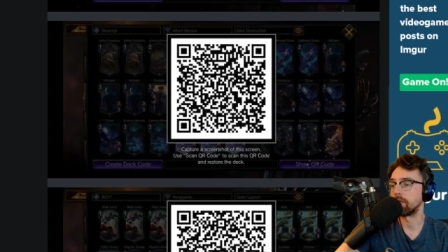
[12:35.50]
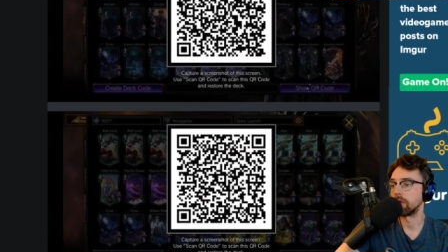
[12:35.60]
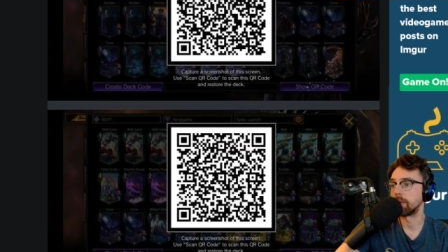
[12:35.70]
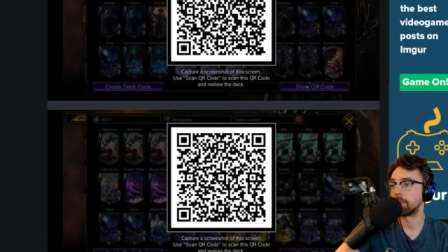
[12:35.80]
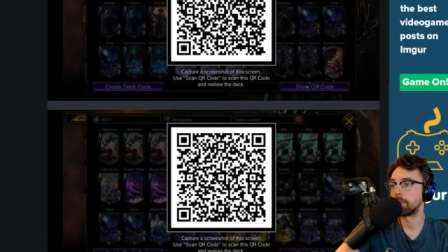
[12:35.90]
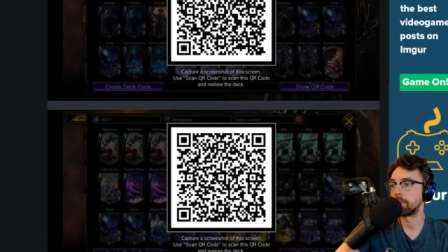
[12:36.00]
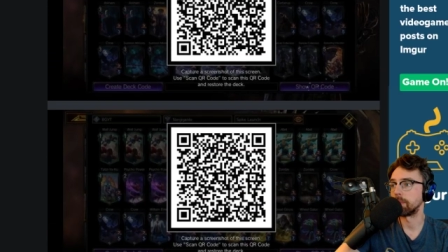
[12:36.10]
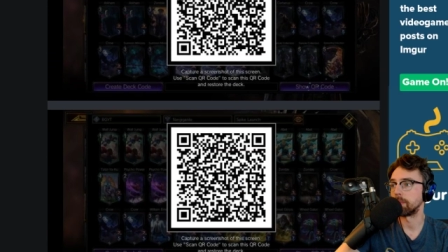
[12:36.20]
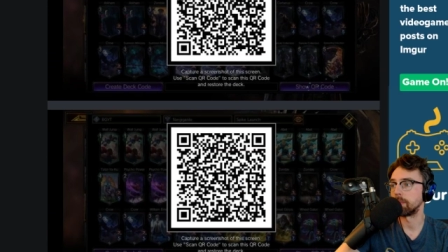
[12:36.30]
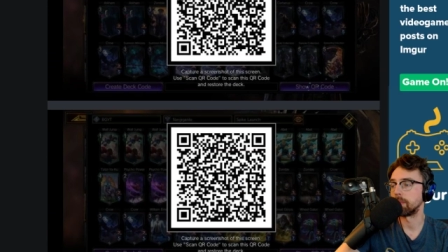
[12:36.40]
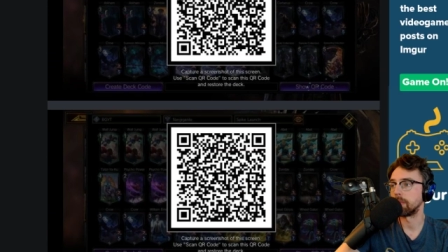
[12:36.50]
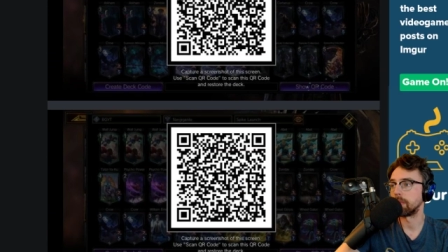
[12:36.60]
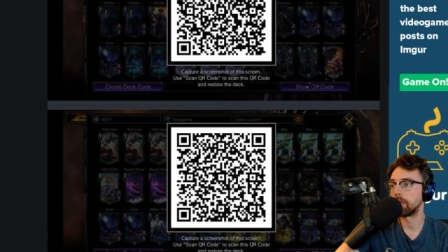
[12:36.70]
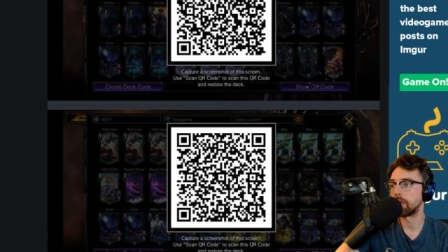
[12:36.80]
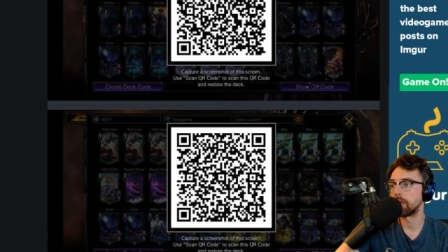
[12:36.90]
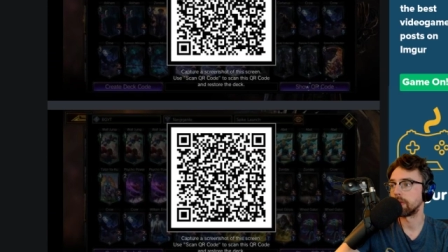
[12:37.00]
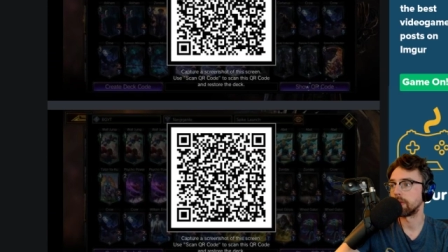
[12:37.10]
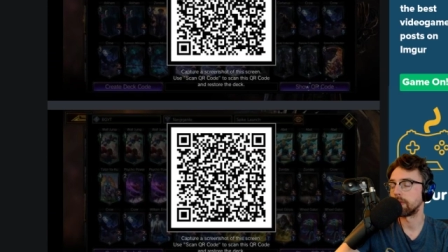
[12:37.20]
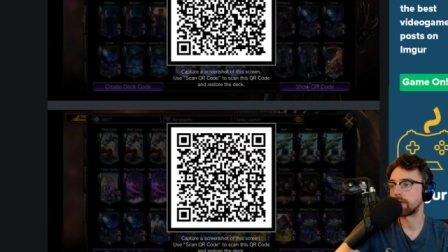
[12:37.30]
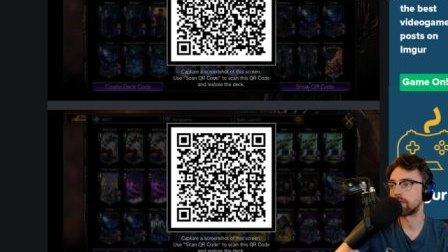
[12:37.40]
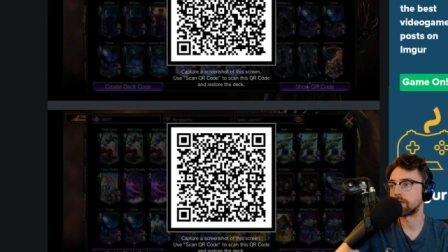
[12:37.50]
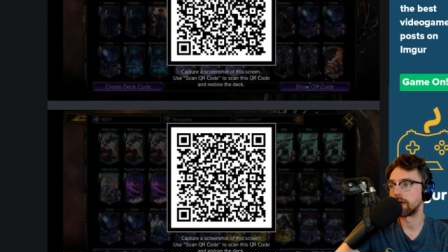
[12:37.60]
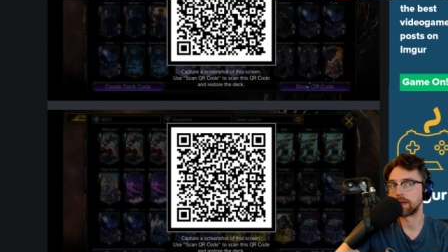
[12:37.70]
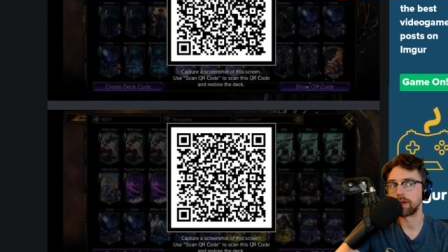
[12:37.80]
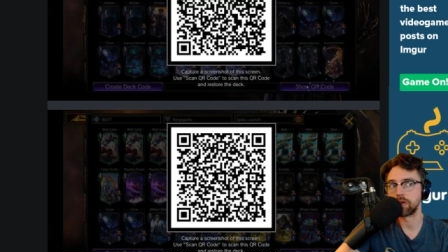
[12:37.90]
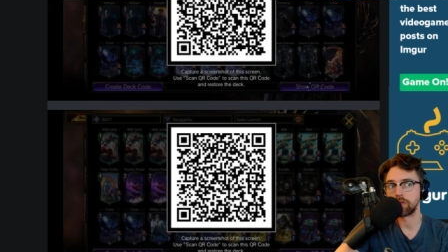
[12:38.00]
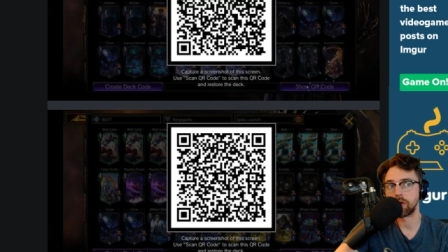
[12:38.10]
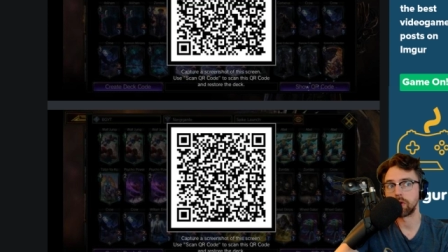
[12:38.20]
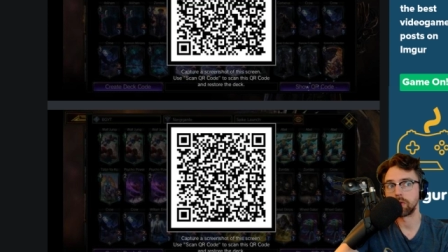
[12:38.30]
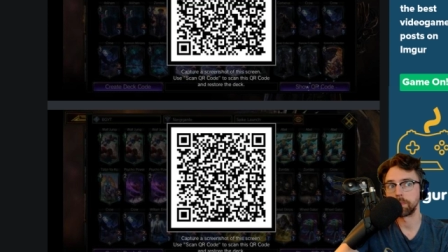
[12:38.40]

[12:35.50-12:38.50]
up, that's the deck, and here's the code.